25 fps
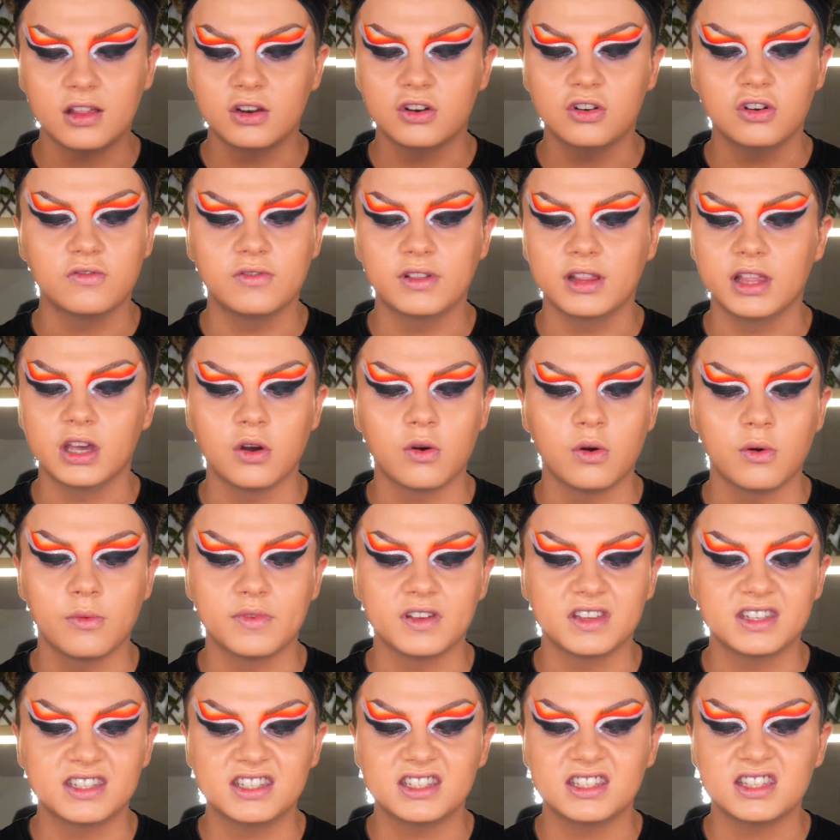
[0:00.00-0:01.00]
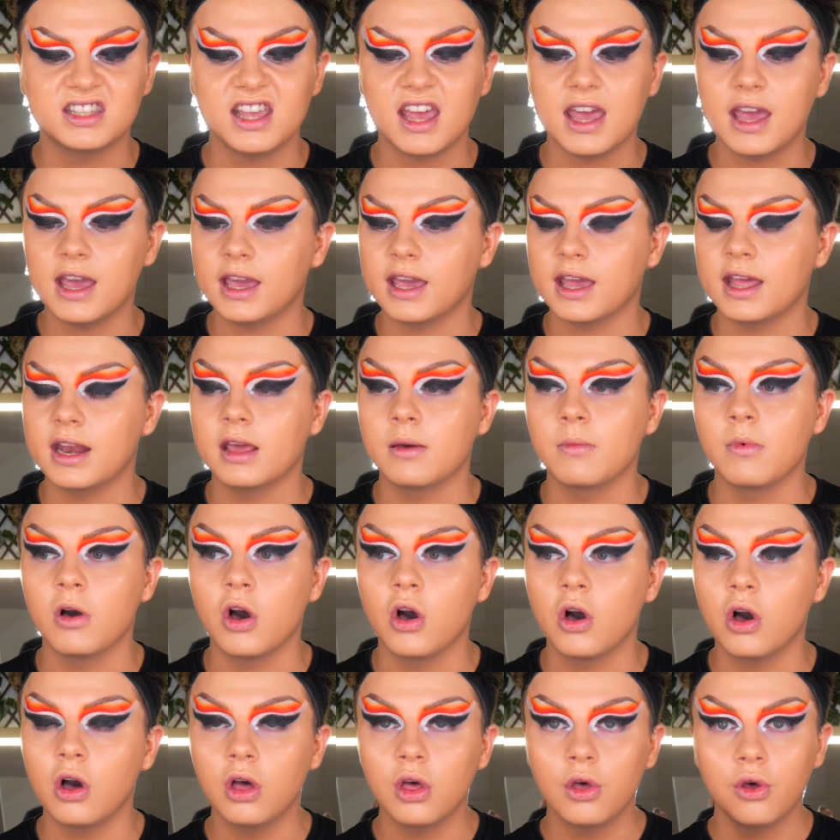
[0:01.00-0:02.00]
I don't really go in with a stick
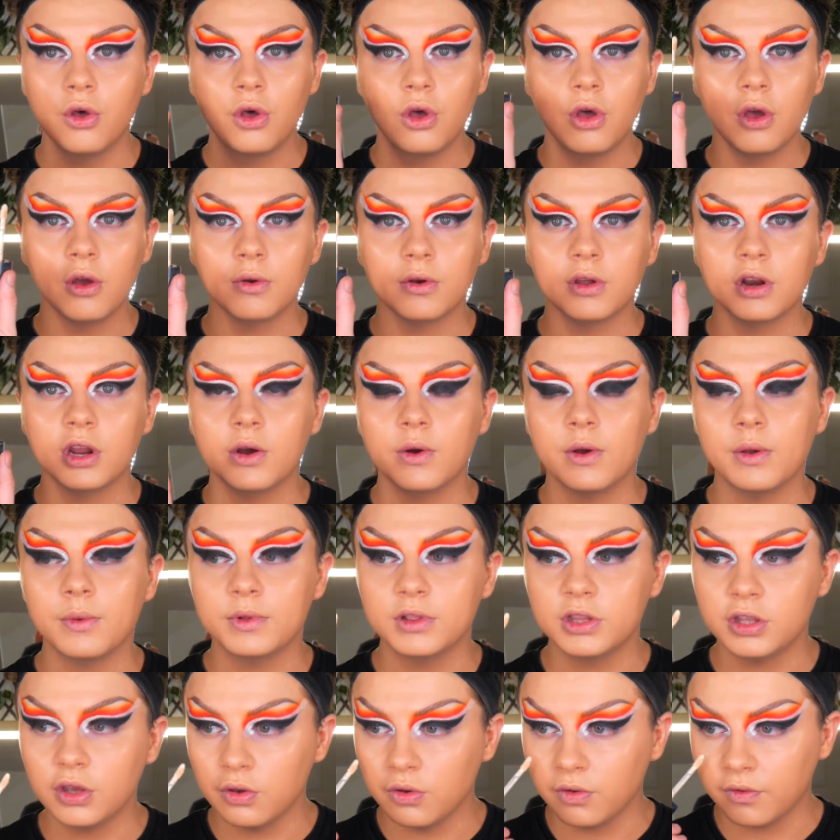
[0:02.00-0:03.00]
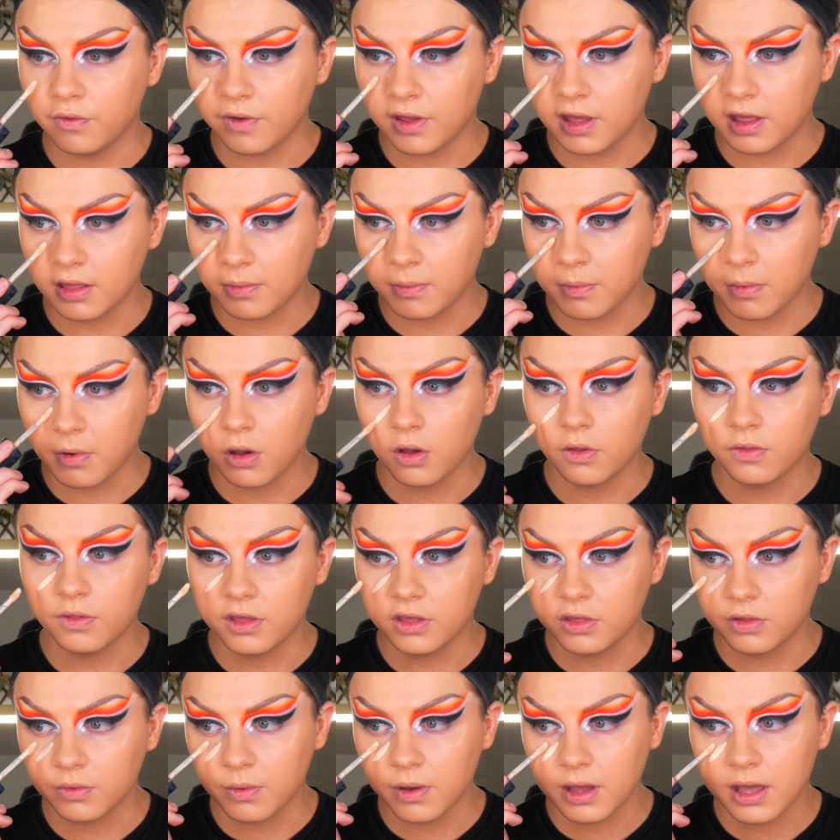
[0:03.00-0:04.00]
anymore. I'm gonna go in with Too Faced Born
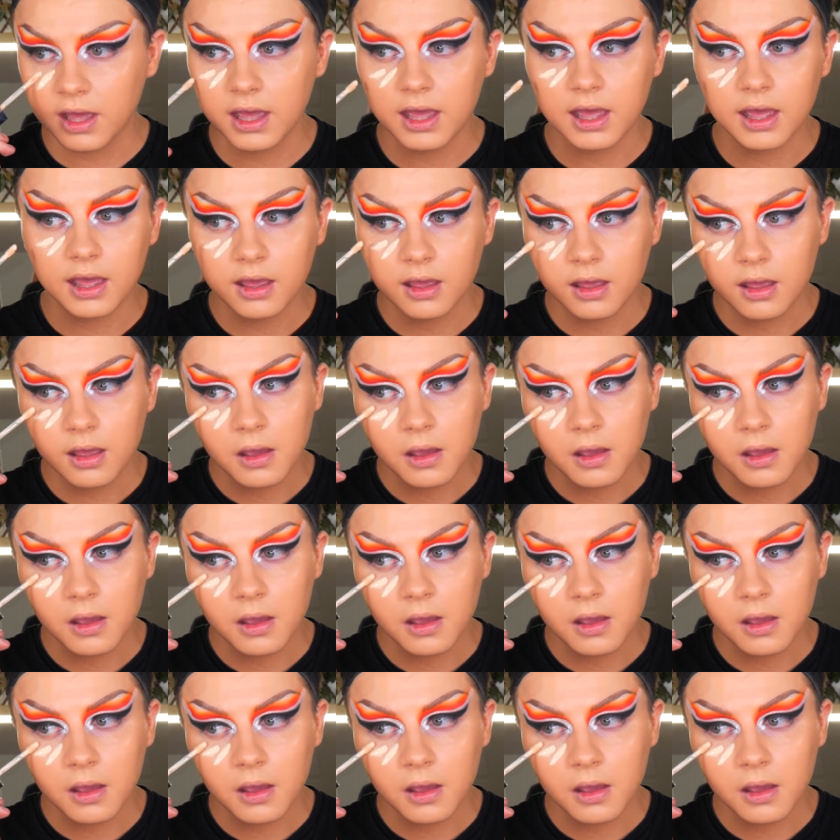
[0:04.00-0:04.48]
This Way